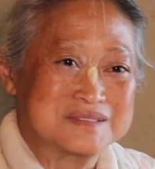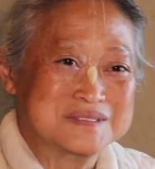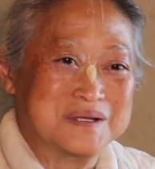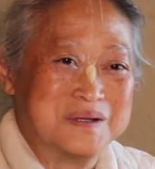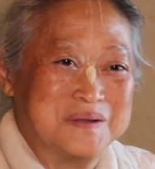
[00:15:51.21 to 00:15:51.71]

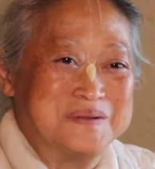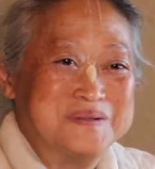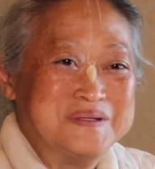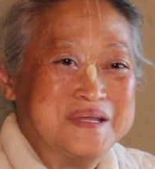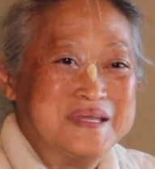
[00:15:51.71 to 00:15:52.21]

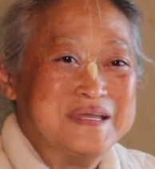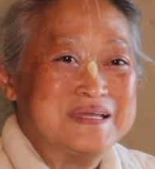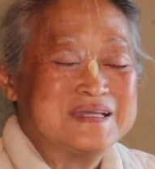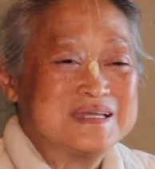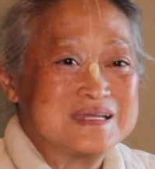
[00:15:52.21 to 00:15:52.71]
So,
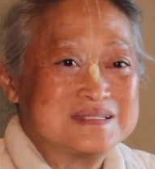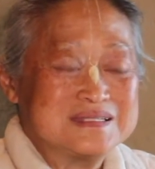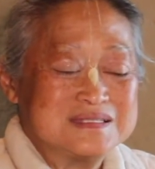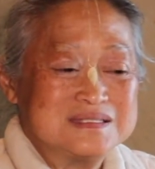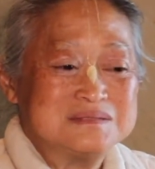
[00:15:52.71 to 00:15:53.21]
and
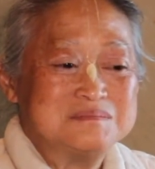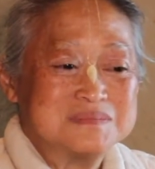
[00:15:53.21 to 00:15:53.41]
he,